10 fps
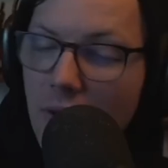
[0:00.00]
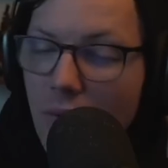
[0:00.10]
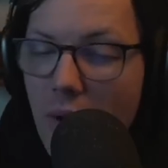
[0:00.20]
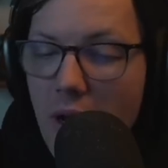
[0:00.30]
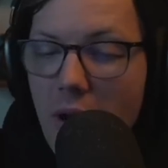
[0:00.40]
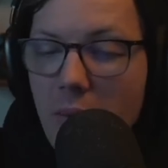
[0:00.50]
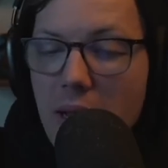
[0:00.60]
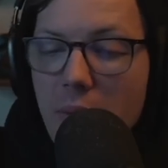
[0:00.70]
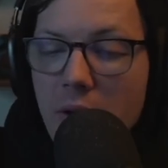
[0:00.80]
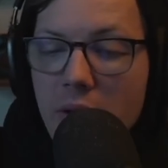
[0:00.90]
Well, I'm glad
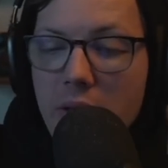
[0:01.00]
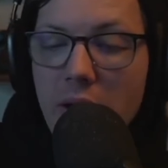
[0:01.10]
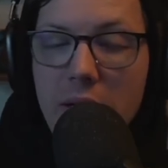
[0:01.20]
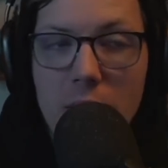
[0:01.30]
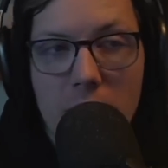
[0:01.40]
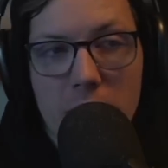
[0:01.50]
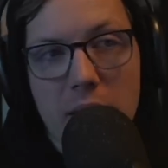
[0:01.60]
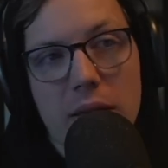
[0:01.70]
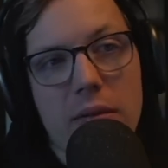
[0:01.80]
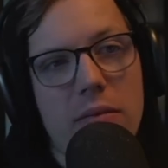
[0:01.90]
we're not the only one making